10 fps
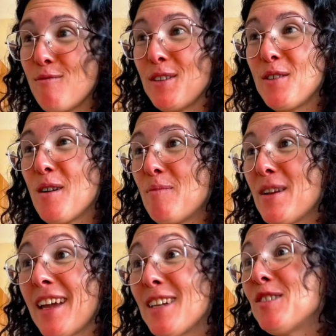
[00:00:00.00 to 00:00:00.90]
when your
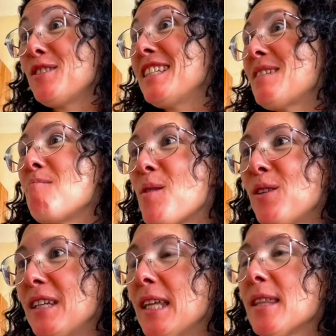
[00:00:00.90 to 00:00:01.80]
application is a
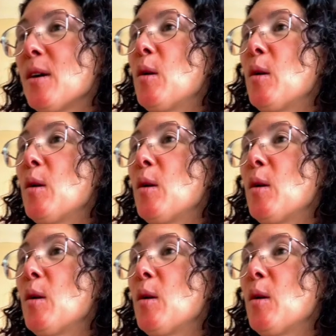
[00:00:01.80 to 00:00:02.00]
monolith